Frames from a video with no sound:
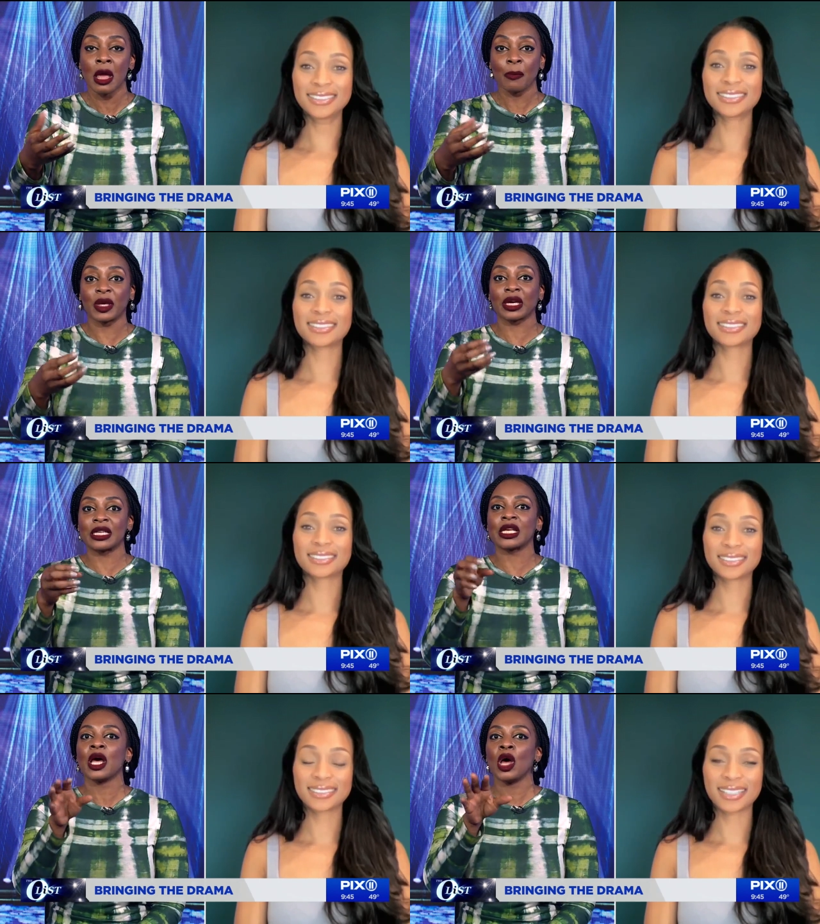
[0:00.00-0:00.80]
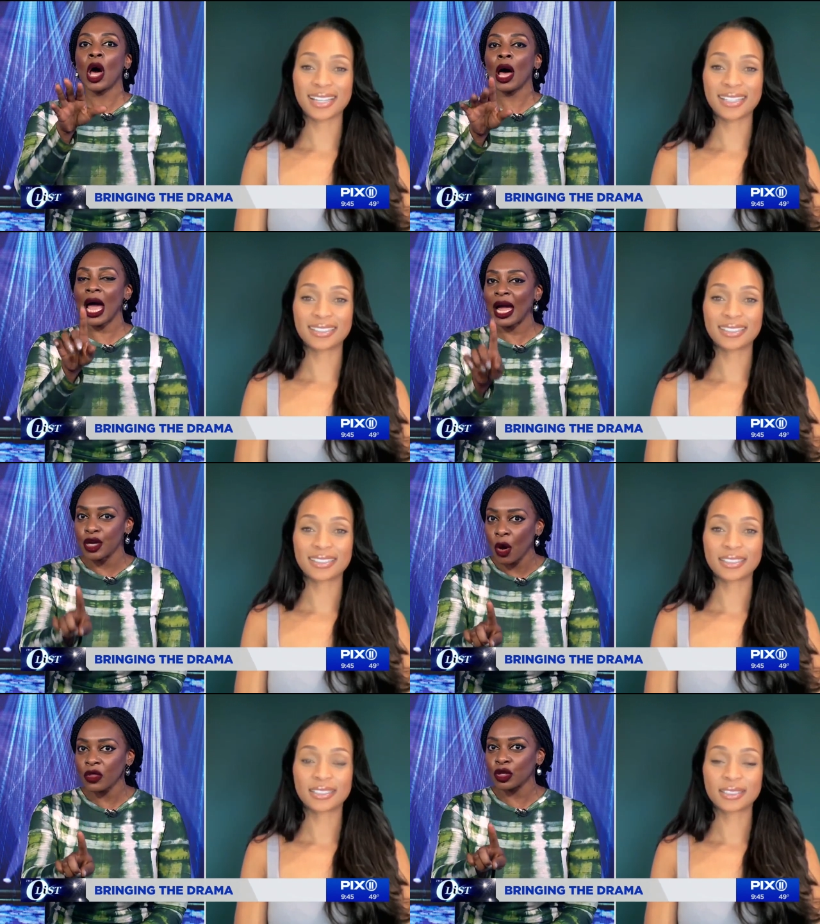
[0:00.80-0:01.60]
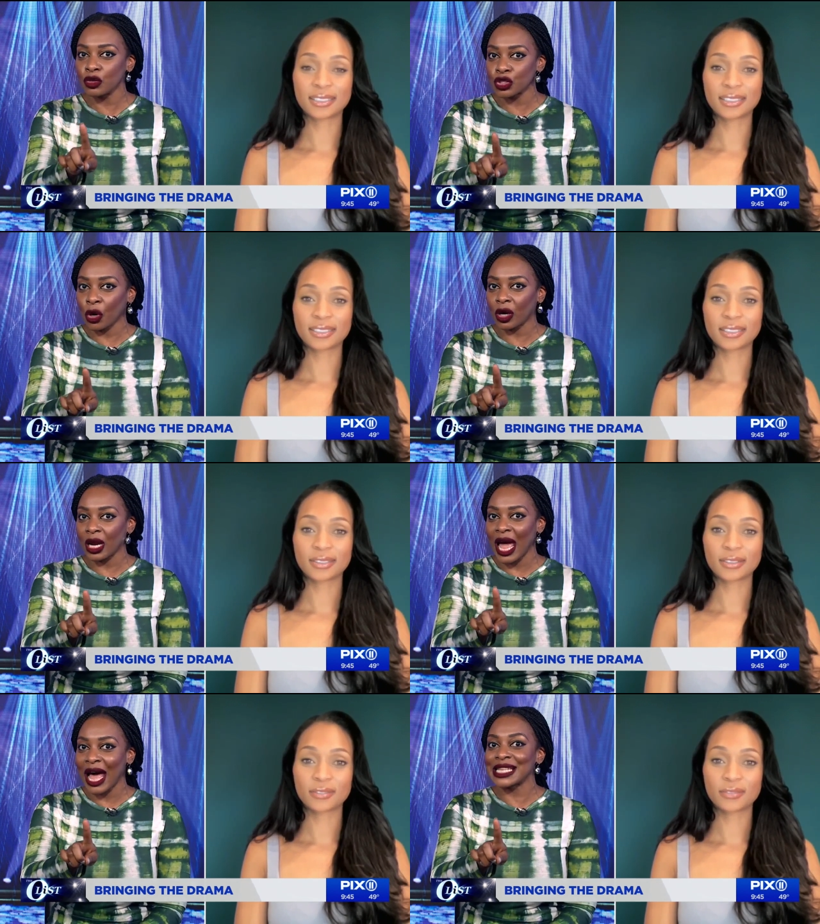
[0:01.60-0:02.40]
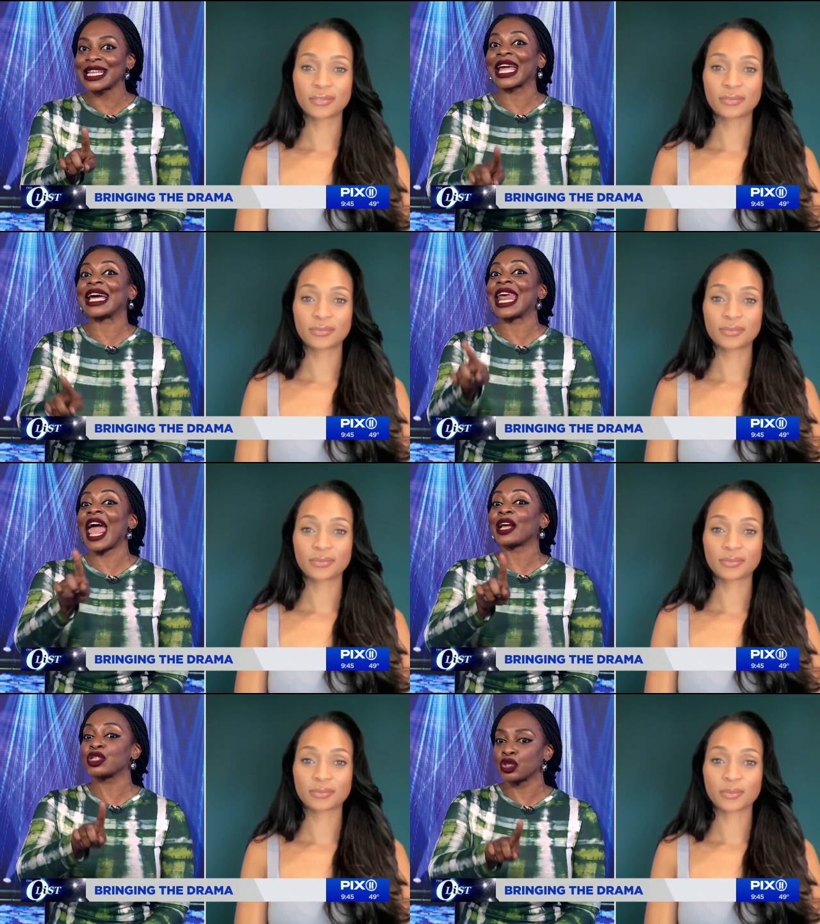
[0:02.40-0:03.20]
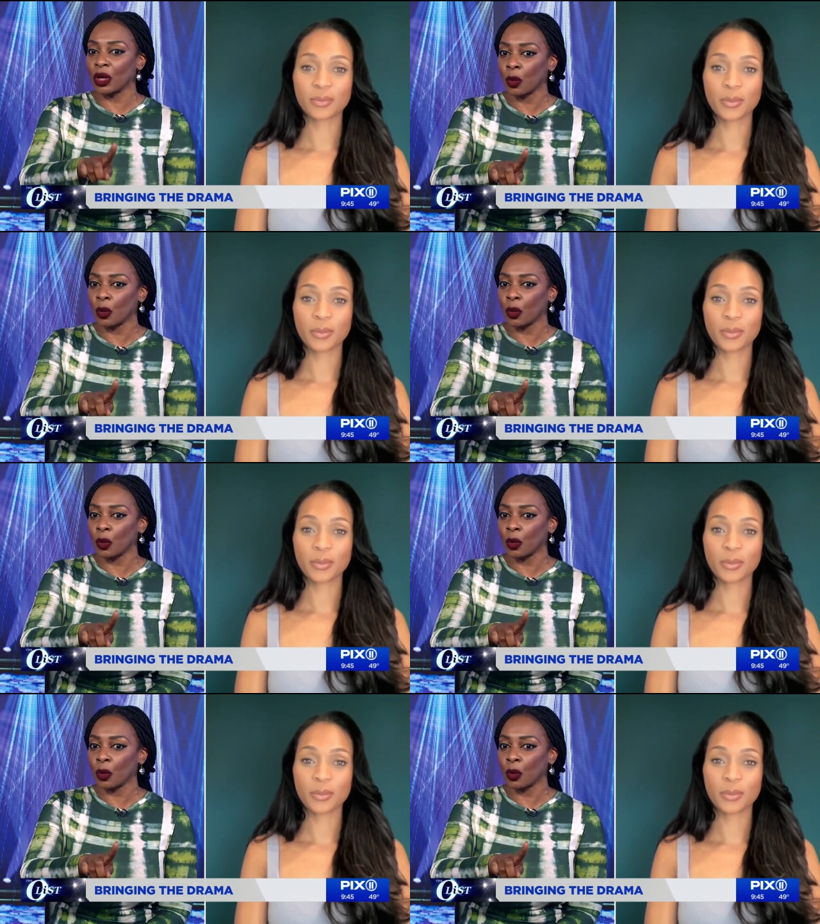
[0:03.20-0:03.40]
Speaker 1: because I, I know that you started as like an extra.